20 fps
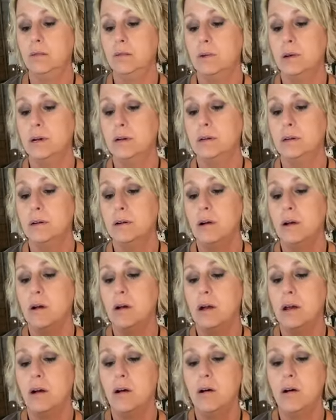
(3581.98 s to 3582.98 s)
Where
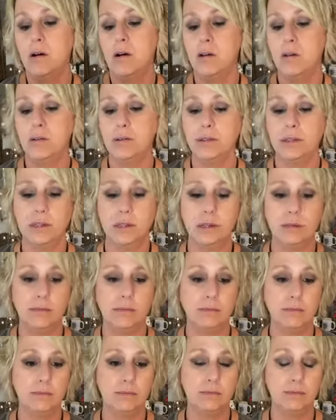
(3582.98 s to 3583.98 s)
all the
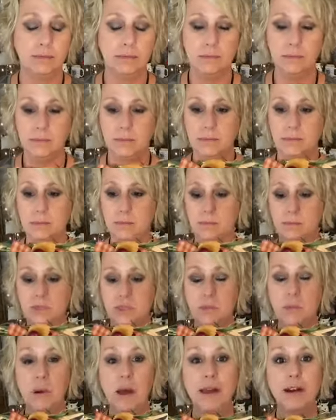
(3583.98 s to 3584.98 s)

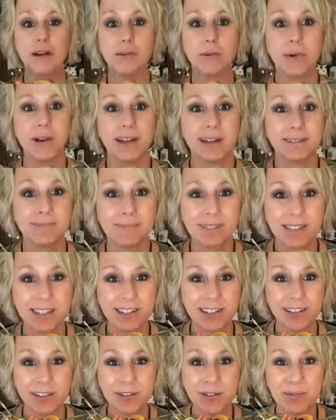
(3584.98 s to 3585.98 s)
spider webs,
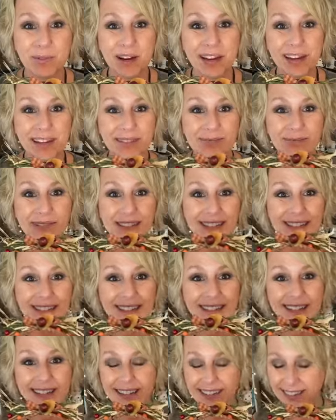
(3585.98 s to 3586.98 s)
the glue webs.
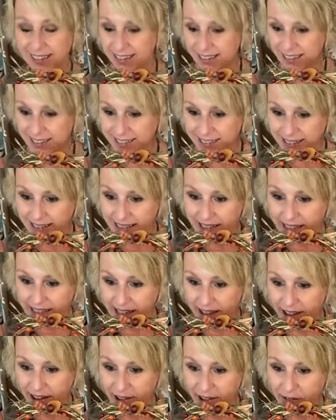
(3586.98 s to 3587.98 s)

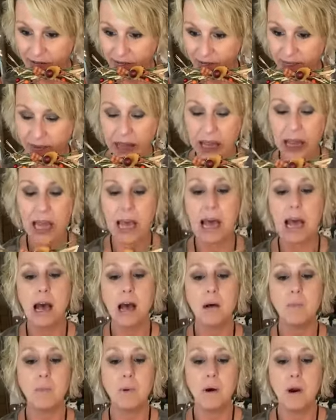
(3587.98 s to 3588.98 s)
So
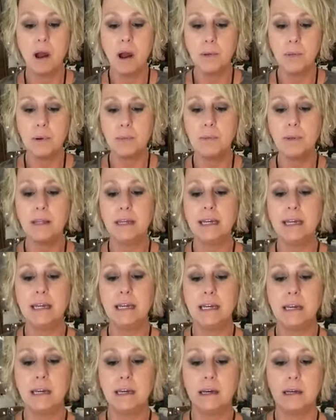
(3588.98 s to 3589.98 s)
I'll
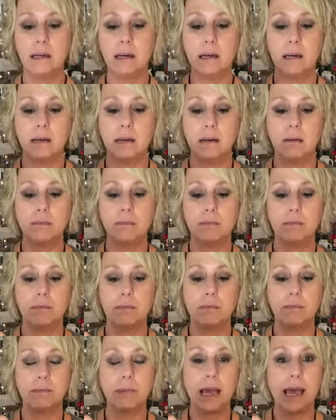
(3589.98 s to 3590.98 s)
probably um,
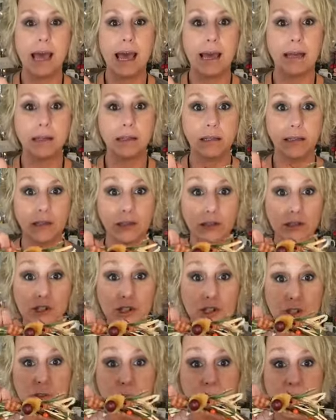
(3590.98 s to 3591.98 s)
add a little
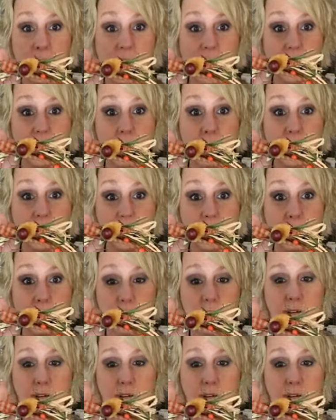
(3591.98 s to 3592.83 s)
jute hanger